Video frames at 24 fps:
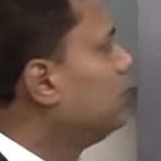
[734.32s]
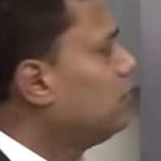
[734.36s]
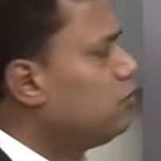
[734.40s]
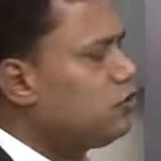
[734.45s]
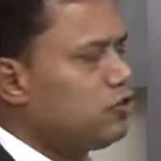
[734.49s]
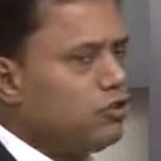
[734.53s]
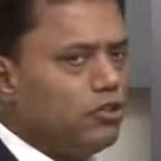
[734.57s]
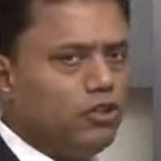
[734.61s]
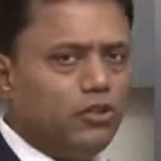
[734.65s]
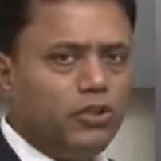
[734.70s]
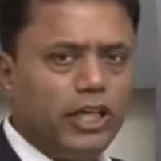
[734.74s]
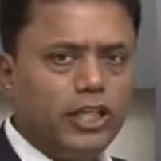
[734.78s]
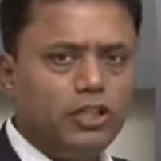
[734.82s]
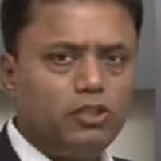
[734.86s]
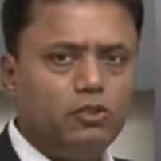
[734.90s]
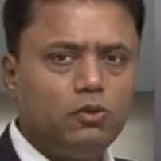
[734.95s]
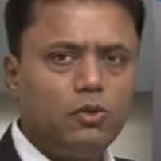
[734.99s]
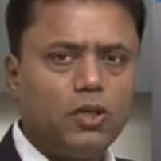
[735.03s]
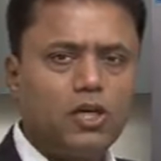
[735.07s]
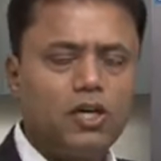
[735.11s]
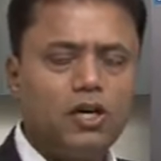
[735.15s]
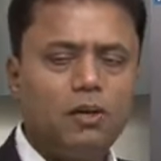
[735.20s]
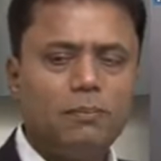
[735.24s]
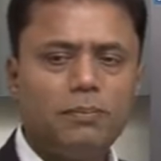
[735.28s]
So you need to
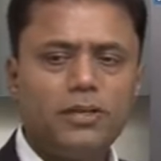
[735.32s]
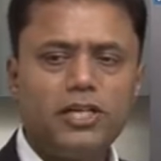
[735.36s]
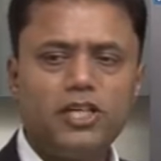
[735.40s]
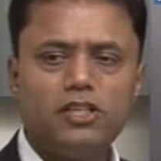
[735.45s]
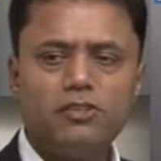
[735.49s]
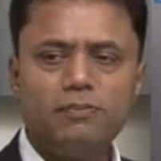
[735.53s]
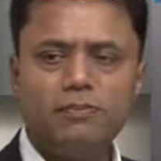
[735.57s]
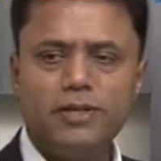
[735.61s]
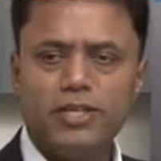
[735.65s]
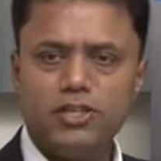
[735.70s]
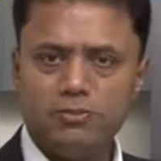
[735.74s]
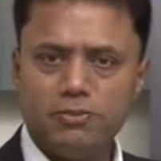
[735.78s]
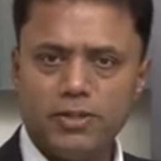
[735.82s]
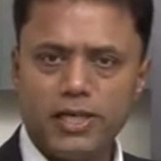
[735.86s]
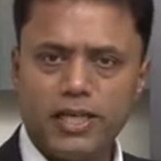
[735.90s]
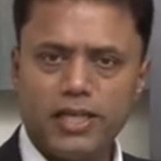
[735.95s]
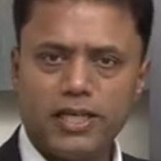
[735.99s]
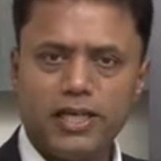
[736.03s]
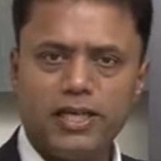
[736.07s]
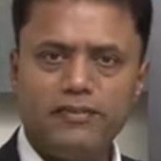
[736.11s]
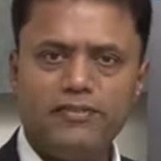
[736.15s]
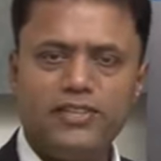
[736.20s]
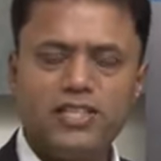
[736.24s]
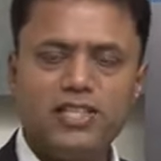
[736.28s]
do competitive
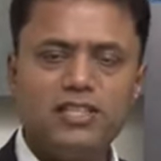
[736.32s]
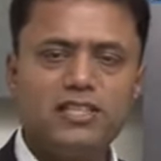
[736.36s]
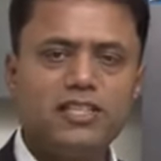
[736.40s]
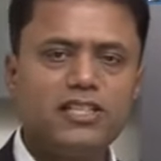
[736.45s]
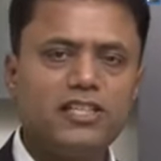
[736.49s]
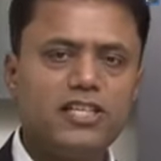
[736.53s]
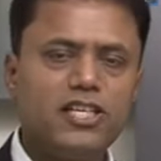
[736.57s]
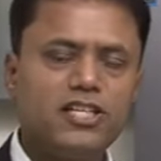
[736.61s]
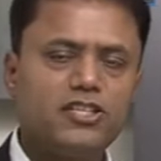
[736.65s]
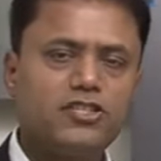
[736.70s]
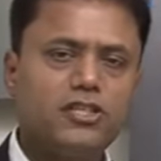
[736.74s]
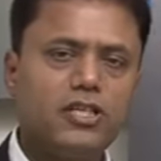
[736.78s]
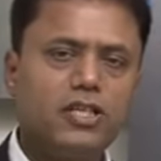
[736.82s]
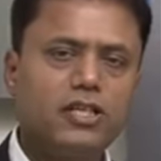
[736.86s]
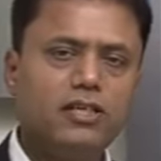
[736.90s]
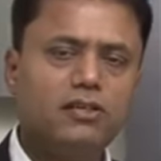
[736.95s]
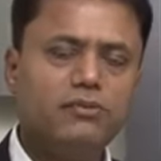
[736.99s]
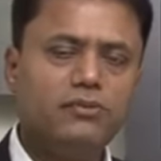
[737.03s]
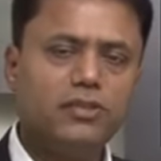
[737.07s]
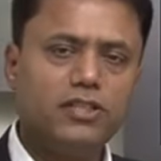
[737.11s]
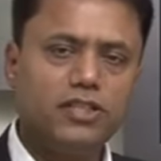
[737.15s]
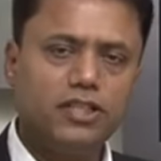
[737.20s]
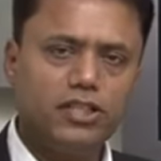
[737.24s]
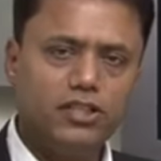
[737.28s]
benchmarking within the industry,
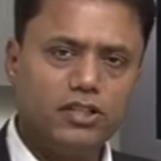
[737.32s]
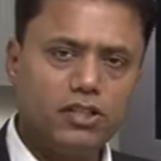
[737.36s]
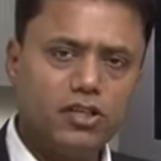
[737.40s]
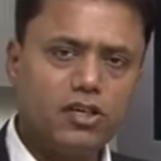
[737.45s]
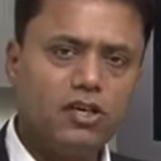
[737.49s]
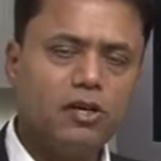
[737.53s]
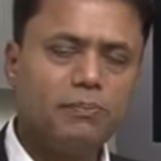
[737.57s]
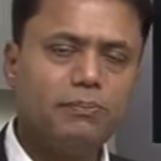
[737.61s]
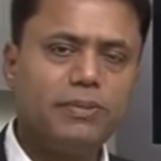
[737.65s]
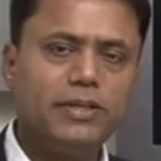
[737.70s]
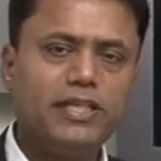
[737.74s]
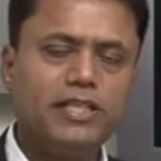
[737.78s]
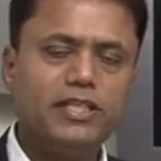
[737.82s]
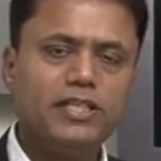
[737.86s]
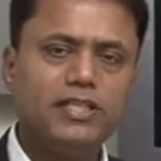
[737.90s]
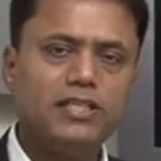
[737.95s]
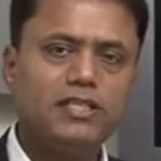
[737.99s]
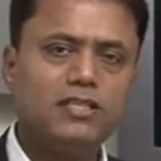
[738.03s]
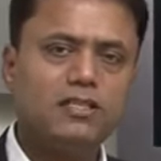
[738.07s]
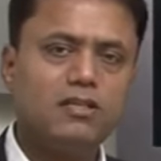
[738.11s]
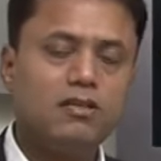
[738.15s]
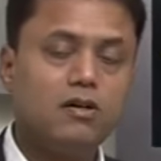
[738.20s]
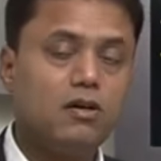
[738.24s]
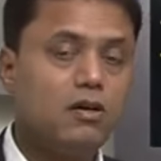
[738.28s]
within your
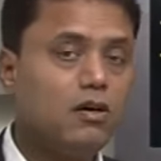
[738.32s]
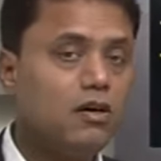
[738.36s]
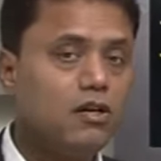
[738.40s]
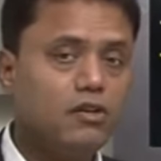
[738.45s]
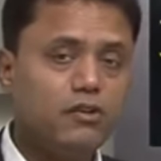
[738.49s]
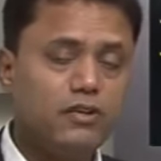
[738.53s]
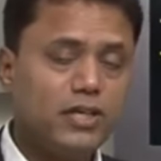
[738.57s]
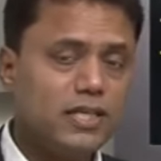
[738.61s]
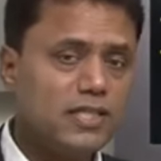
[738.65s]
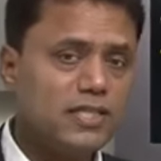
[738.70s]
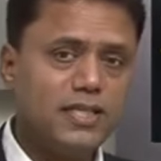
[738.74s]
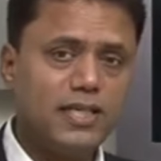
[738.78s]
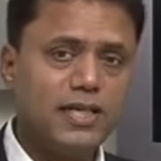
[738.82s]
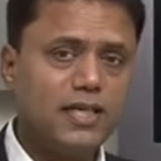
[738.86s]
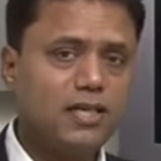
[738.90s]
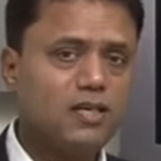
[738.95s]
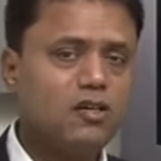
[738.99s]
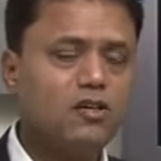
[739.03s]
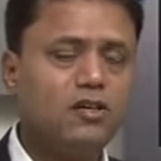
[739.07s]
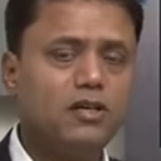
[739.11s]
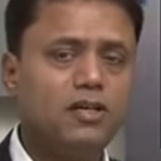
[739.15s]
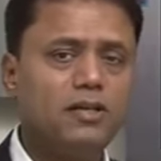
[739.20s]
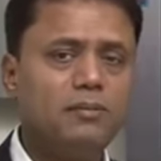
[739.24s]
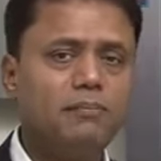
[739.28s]
competitors, or you can set
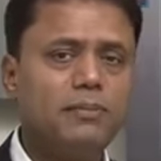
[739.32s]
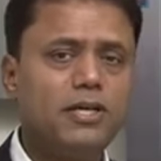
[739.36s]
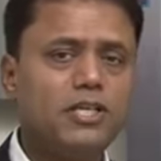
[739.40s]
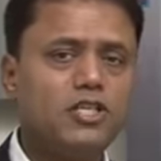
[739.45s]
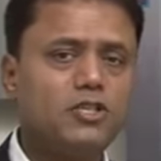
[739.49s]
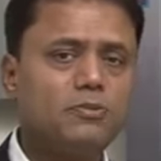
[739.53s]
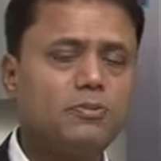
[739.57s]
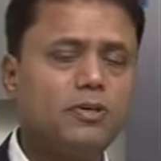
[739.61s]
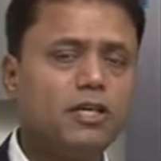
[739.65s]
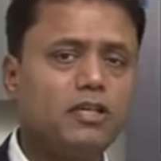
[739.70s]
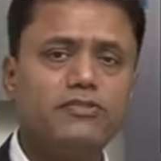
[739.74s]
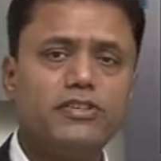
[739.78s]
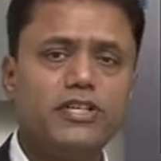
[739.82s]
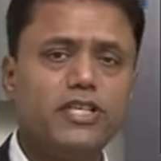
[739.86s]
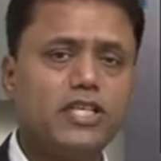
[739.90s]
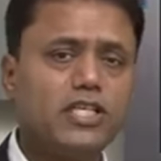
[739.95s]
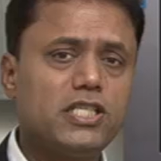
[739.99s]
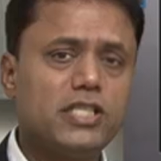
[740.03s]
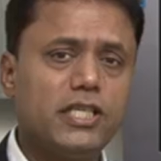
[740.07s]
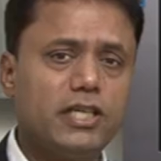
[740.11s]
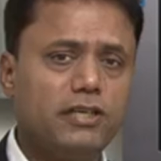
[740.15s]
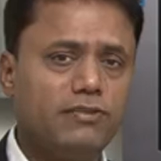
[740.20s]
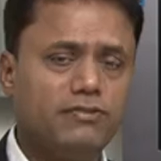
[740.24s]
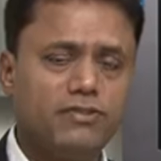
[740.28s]
a benchmark for
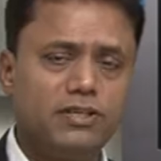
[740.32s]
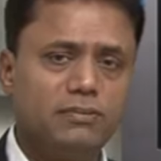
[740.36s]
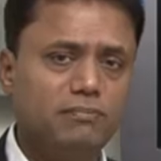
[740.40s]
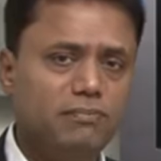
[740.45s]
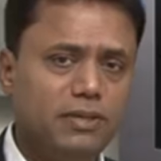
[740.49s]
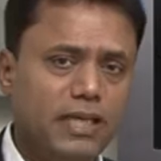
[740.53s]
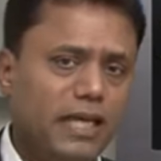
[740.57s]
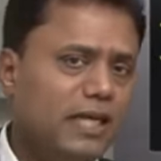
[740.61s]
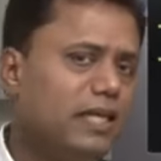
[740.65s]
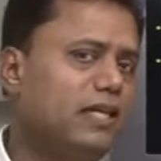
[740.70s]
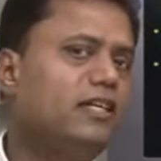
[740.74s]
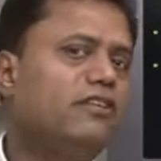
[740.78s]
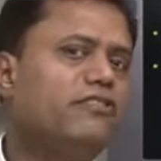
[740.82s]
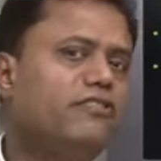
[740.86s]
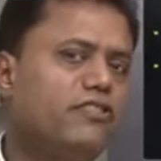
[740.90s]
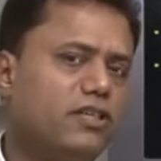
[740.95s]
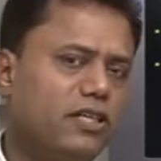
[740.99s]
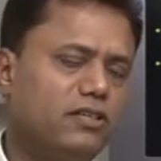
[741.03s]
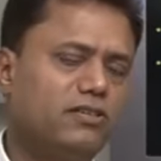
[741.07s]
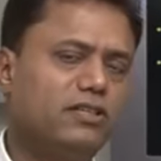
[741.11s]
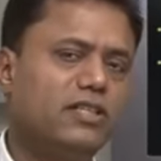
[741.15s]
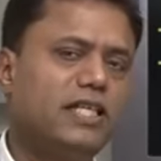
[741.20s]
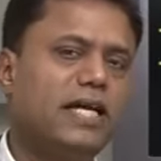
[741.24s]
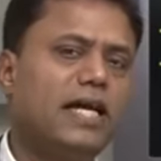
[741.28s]
yourself, completely
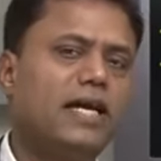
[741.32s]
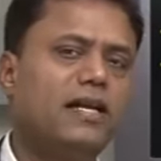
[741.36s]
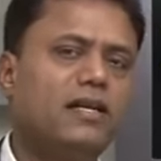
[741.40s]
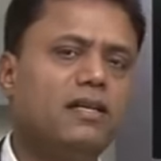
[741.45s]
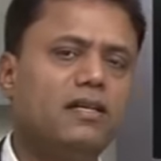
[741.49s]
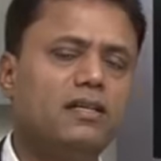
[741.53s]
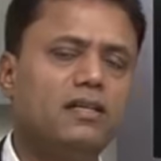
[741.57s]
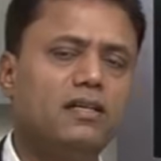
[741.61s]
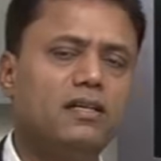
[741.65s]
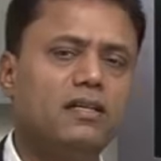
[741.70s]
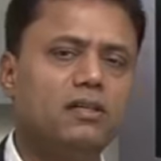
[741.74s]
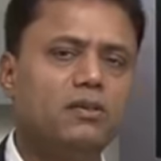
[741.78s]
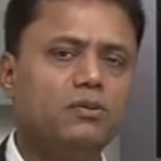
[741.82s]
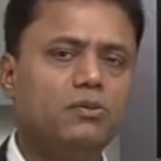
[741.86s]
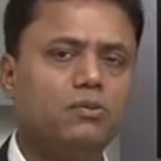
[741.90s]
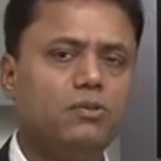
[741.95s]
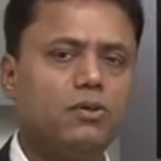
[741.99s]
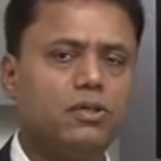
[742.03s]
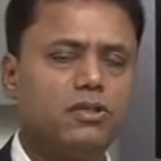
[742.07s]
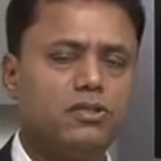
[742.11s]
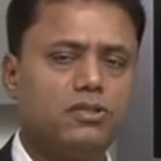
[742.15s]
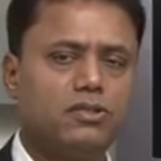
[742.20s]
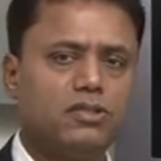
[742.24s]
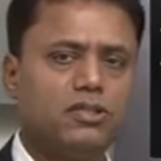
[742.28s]
different than
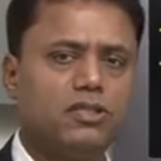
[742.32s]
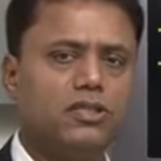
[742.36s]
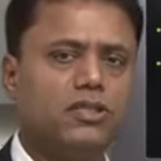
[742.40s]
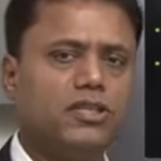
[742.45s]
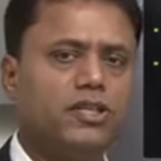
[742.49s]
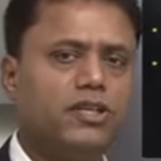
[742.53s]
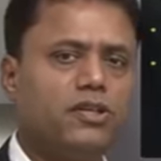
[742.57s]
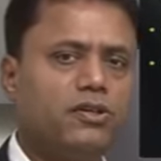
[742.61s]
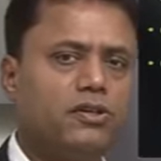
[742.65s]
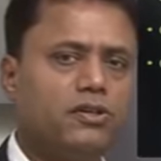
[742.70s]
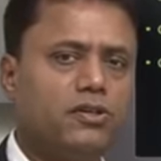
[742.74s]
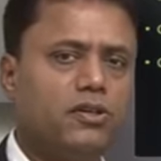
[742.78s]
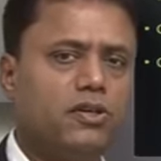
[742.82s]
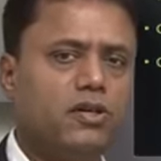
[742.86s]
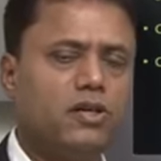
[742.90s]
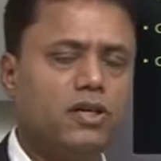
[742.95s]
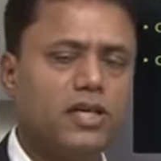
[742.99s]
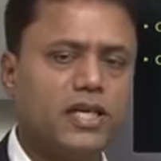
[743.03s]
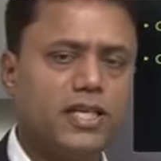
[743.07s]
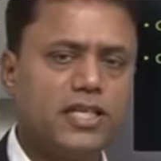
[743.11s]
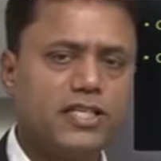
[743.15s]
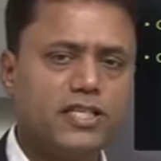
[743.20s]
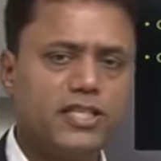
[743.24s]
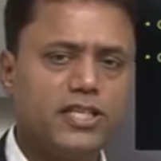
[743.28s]
what your
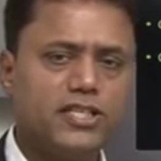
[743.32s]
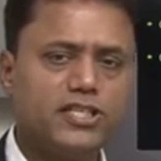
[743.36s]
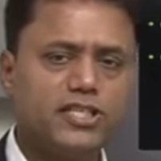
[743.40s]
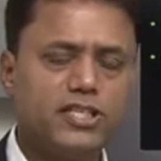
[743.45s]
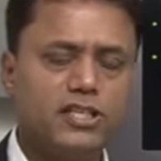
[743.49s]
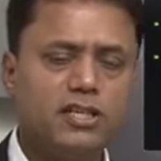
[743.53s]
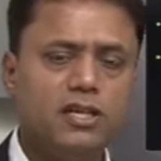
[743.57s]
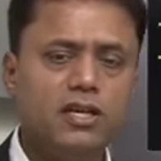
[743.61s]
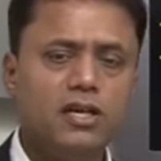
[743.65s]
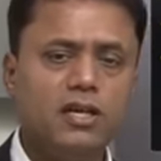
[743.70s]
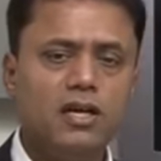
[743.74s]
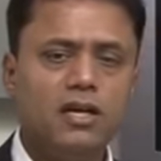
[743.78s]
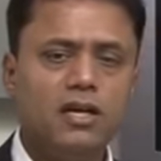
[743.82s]
organization